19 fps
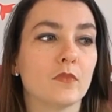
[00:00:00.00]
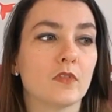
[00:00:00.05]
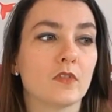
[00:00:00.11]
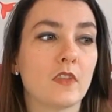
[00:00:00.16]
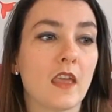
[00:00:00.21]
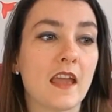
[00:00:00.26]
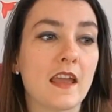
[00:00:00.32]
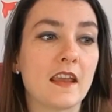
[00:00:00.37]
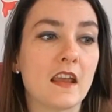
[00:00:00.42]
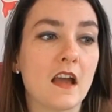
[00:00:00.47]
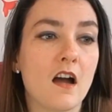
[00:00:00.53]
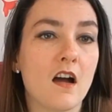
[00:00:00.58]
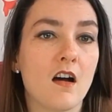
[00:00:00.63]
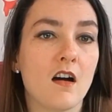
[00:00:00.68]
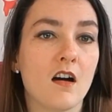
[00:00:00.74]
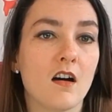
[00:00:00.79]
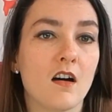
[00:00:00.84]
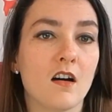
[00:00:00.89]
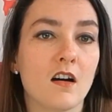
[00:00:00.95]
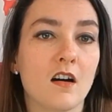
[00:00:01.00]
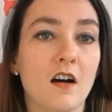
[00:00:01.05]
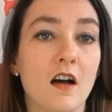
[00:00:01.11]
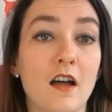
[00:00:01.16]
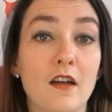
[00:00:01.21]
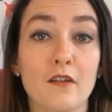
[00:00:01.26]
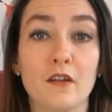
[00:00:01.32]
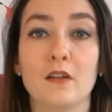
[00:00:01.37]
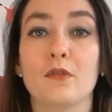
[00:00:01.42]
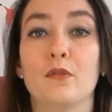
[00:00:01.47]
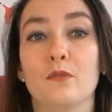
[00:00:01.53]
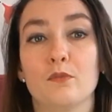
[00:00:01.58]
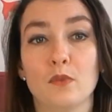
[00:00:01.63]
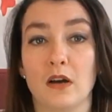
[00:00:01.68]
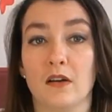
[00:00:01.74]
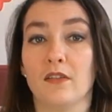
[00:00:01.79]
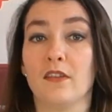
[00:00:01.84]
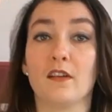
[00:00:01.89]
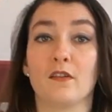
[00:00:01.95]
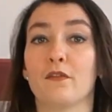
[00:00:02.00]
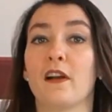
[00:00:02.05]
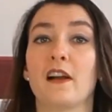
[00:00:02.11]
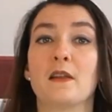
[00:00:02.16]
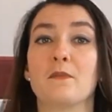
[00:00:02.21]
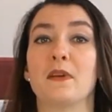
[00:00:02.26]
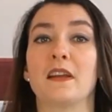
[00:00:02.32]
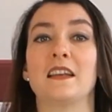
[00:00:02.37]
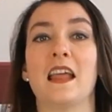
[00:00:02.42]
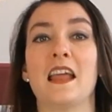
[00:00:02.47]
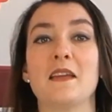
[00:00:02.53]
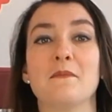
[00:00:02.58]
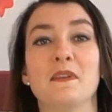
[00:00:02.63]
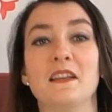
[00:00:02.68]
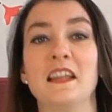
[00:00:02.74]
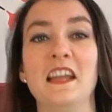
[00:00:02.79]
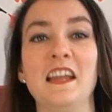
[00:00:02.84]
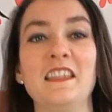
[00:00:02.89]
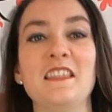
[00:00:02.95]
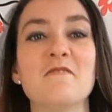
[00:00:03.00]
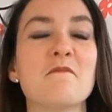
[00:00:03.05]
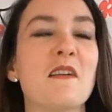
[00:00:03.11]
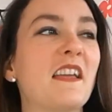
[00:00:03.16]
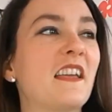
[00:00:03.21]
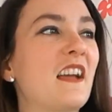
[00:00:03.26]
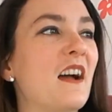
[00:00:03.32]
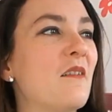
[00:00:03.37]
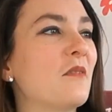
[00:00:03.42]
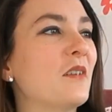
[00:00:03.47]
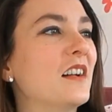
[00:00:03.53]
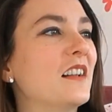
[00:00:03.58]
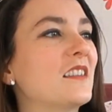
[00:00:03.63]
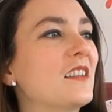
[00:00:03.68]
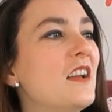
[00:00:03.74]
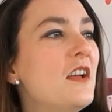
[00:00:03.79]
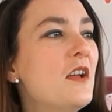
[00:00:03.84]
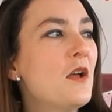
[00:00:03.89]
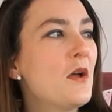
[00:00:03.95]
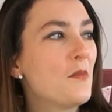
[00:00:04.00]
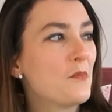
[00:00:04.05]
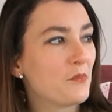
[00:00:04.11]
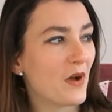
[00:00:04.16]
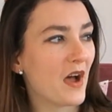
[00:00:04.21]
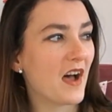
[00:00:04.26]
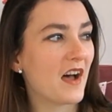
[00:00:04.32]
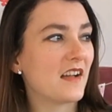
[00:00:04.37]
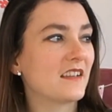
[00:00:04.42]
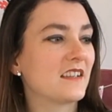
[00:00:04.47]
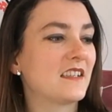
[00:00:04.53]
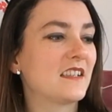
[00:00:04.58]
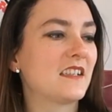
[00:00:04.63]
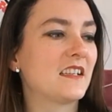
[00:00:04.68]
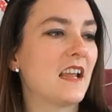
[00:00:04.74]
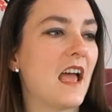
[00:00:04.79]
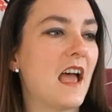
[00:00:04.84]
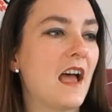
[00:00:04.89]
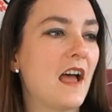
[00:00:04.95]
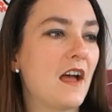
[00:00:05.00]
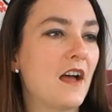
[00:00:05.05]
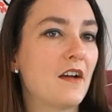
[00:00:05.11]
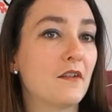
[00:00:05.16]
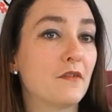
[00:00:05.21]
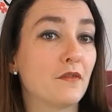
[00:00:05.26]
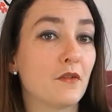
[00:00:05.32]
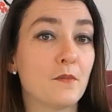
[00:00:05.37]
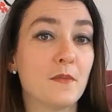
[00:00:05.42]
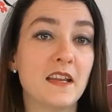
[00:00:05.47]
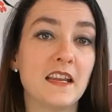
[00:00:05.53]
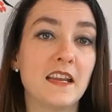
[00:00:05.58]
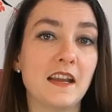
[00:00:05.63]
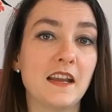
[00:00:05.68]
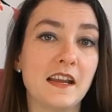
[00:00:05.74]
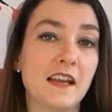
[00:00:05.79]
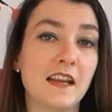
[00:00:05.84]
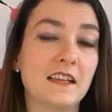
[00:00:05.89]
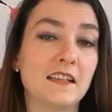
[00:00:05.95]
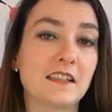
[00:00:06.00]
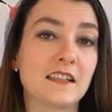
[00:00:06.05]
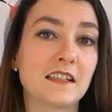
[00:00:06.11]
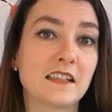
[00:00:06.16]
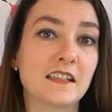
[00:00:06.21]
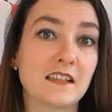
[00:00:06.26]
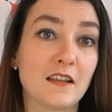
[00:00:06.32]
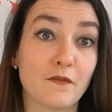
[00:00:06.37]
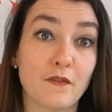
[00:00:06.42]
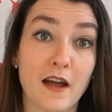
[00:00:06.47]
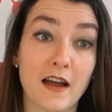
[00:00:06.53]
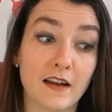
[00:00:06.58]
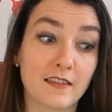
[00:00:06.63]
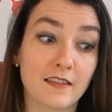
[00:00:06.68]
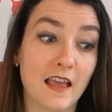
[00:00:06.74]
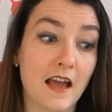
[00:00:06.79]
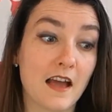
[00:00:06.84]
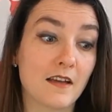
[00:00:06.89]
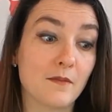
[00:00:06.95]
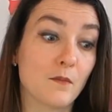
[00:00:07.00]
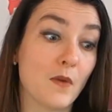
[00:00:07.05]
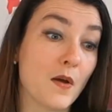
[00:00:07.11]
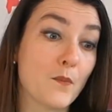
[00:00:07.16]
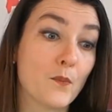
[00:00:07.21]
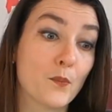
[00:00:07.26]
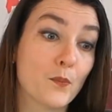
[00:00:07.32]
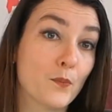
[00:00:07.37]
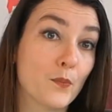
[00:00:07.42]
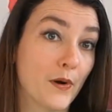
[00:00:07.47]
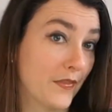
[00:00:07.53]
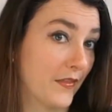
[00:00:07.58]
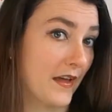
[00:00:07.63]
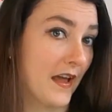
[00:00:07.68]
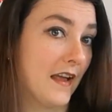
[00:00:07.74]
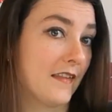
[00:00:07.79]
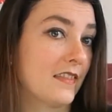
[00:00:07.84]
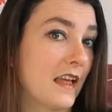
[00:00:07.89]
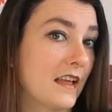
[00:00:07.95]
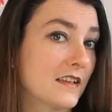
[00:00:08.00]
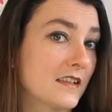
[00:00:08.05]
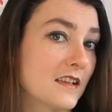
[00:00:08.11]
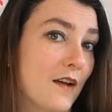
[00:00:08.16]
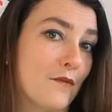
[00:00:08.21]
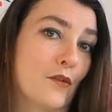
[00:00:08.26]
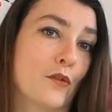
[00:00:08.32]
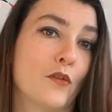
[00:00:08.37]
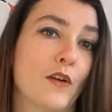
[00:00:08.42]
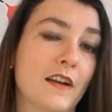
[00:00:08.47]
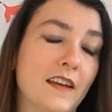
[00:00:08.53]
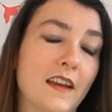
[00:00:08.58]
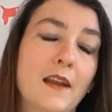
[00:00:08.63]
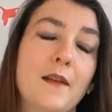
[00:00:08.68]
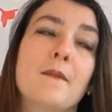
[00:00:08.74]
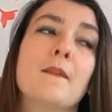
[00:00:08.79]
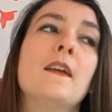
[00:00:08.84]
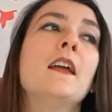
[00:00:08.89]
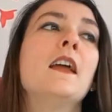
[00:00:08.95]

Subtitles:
They are, they're a fairly big name in the makeup world, but for me it's the fact that my brother had that stuff already.